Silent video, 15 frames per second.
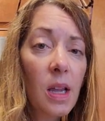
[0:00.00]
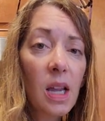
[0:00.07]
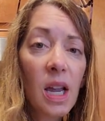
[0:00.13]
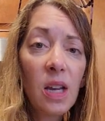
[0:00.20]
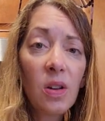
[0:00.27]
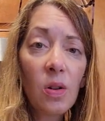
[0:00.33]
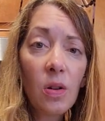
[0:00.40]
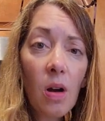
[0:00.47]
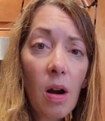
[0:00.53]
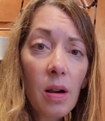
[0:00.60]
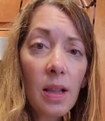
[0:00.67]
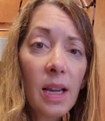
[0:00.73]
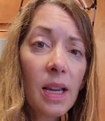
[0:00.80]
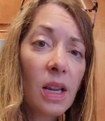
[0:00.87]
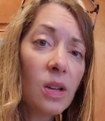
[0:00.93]
and your
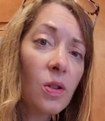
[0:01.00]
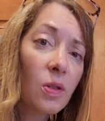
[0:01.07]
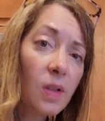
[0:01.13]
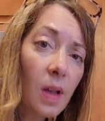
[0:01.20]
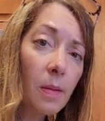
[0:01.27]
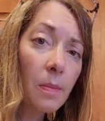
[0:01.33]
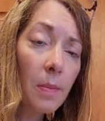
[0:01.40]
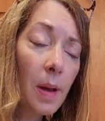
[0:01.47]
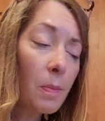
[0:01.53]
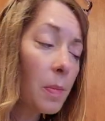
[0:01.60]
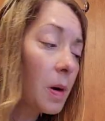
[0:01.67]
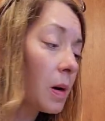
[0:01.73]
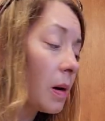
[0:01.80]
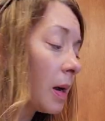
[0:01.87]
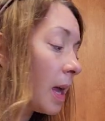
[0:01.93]
garlic and your salt and
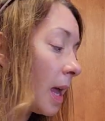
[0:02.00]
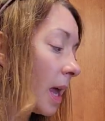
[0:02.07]
pepper,